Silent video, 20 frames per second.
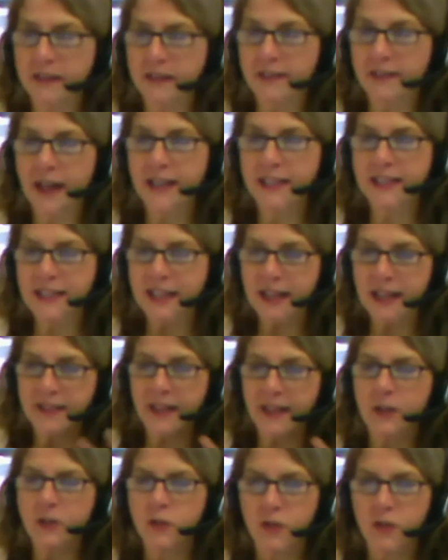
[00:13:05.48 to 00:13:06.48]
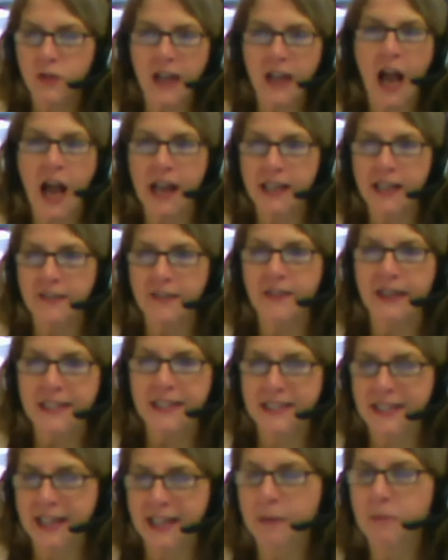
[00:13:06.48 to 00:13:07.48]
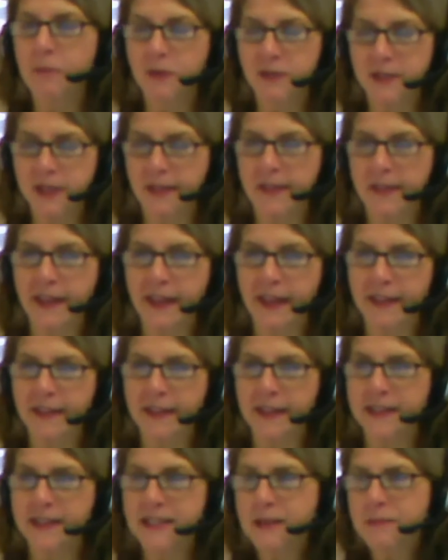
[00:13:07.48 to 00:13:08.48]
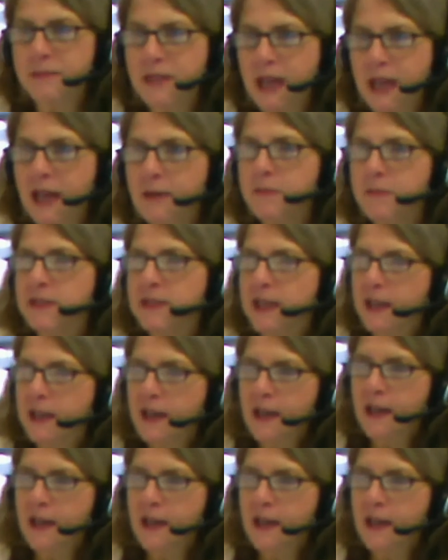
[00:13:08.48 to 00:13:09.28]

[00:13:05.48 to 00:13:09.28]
and those are the kind of examples I think that sometimes